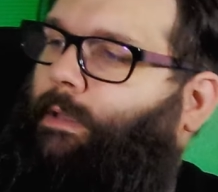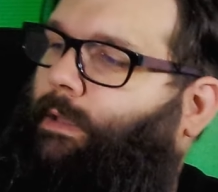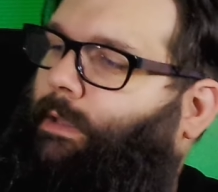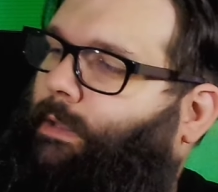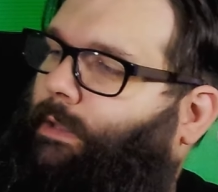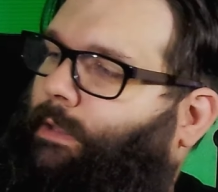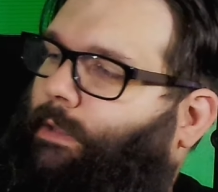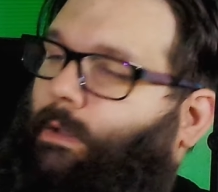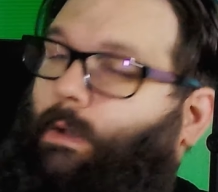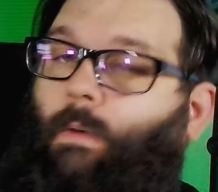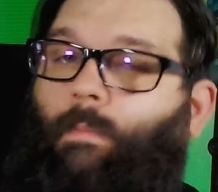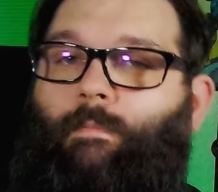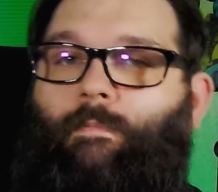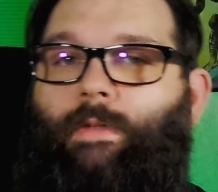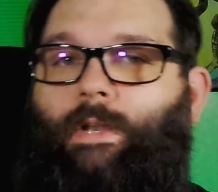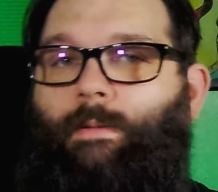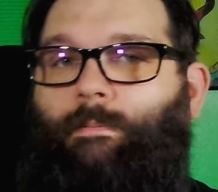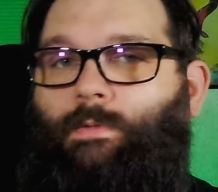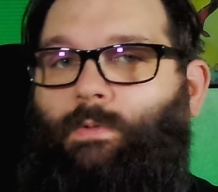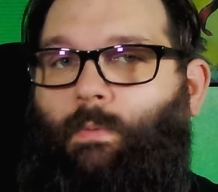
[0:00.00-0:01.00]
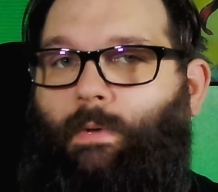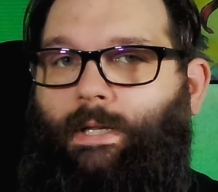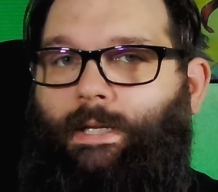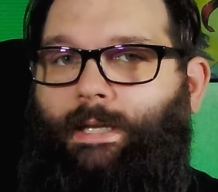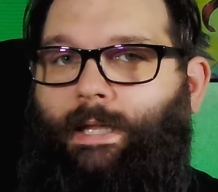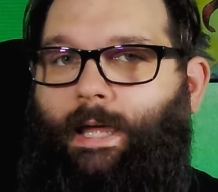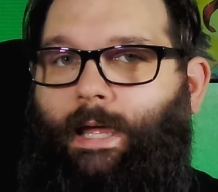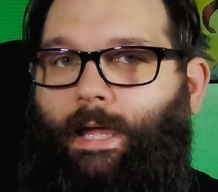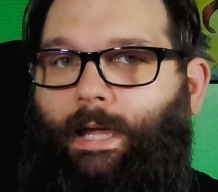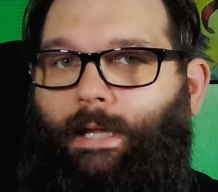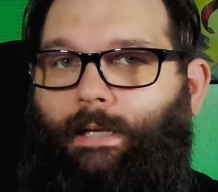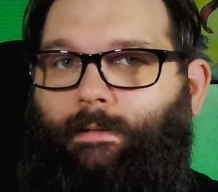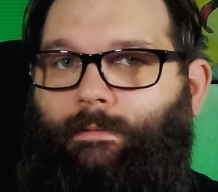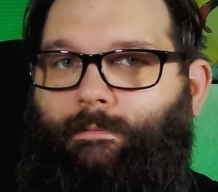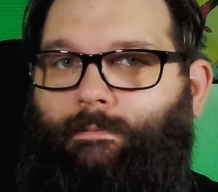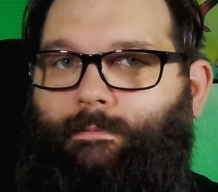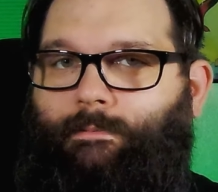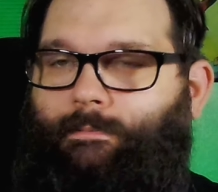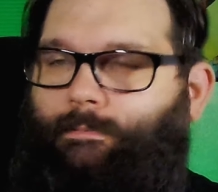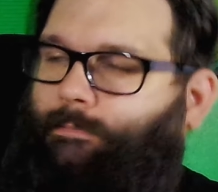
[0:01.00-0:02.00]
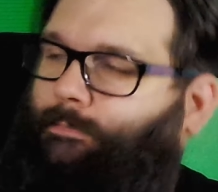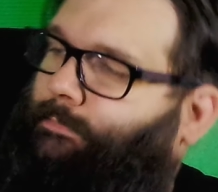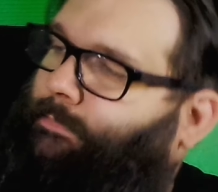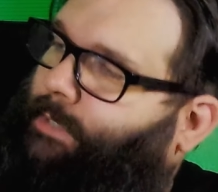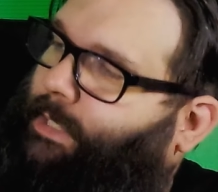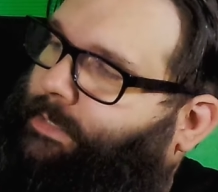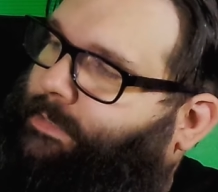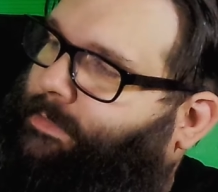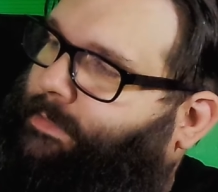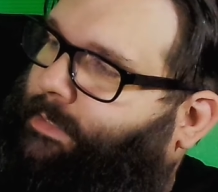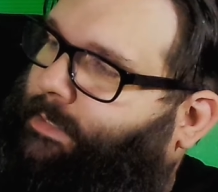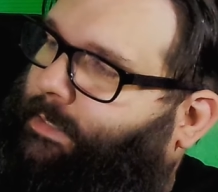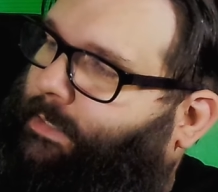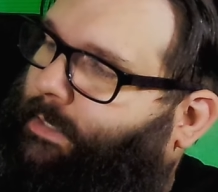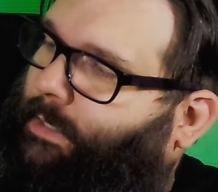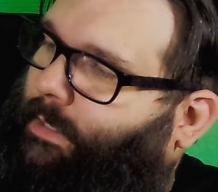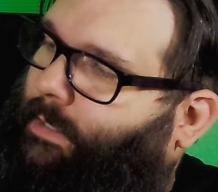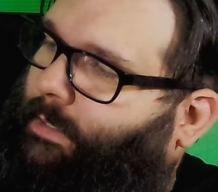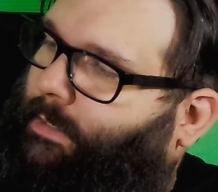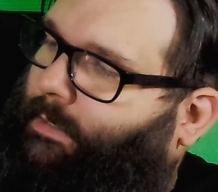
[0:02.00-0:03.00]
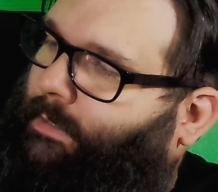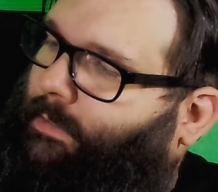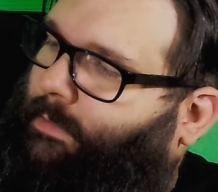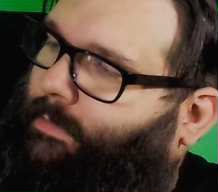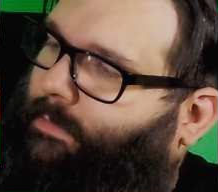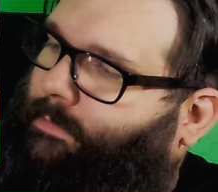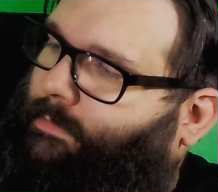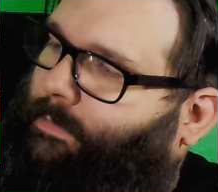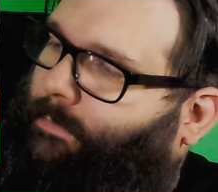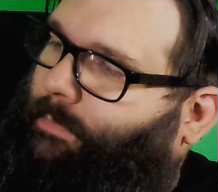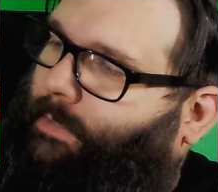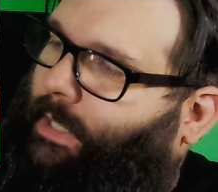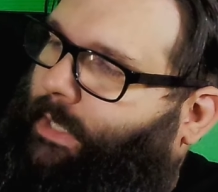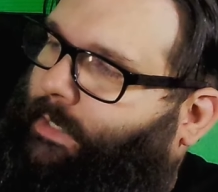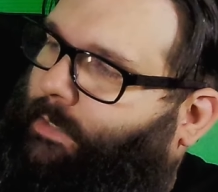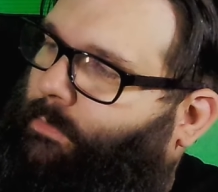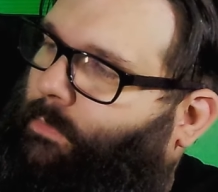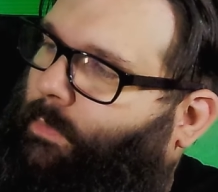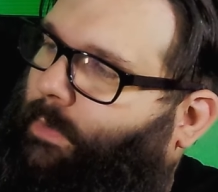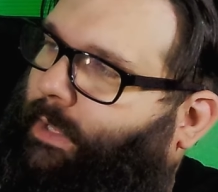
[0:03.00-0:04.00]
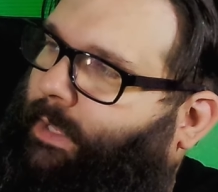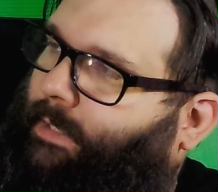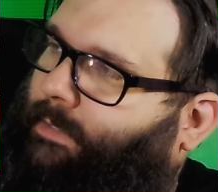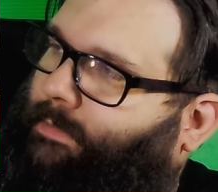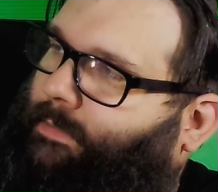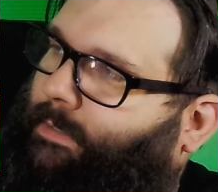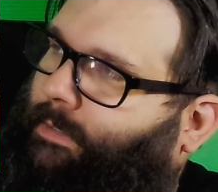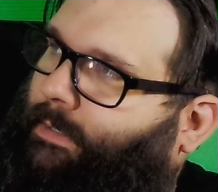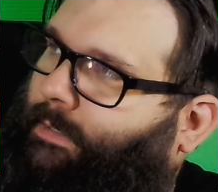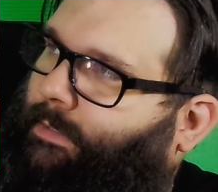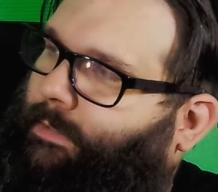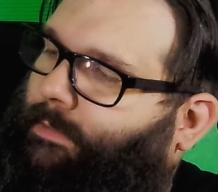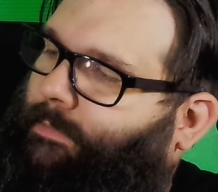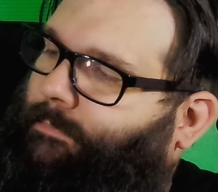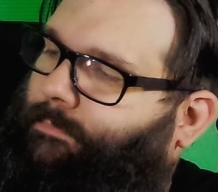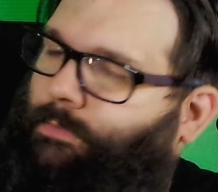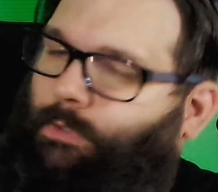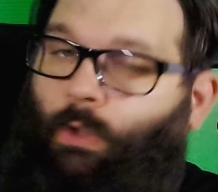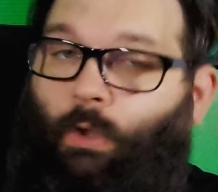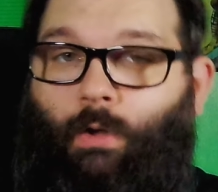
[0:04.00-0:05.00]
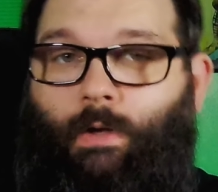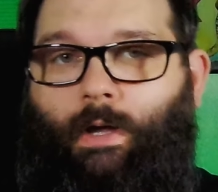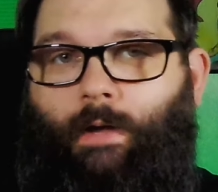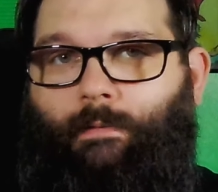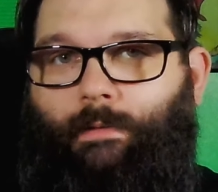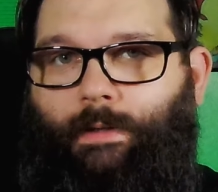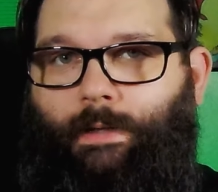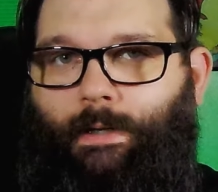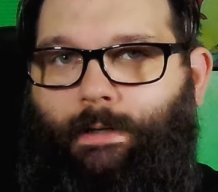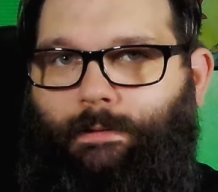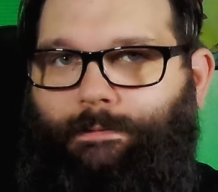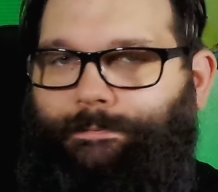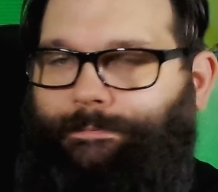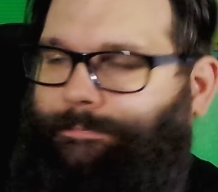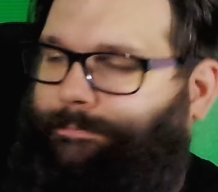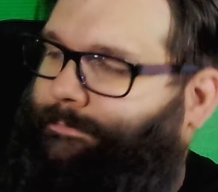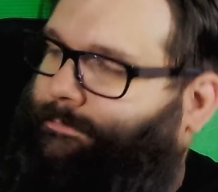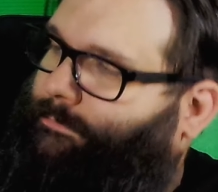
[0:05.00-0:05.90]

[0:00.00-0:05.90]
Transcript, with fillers: Uh, oh, Venom 29. That's the uh, the black and white uh, null cover there.